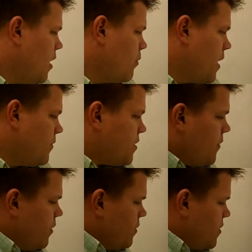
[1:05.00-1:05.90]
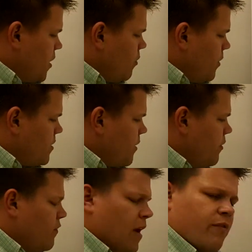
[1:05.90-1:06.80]
We have 0 and
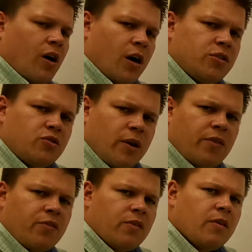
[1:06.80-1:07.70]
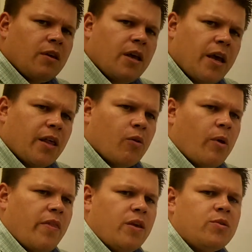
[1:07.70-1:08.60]
75 hundredths, and the
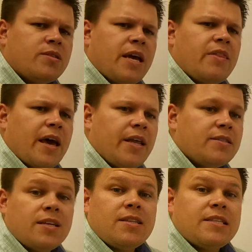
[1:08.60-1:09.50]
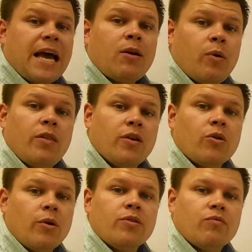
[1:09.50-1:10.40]
way that you say that is the exact way that you're
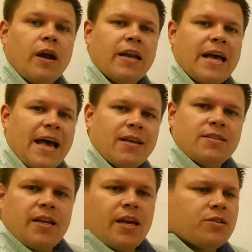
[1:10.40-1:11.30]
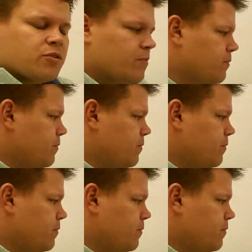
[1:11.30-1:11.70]
going to write it as an answer.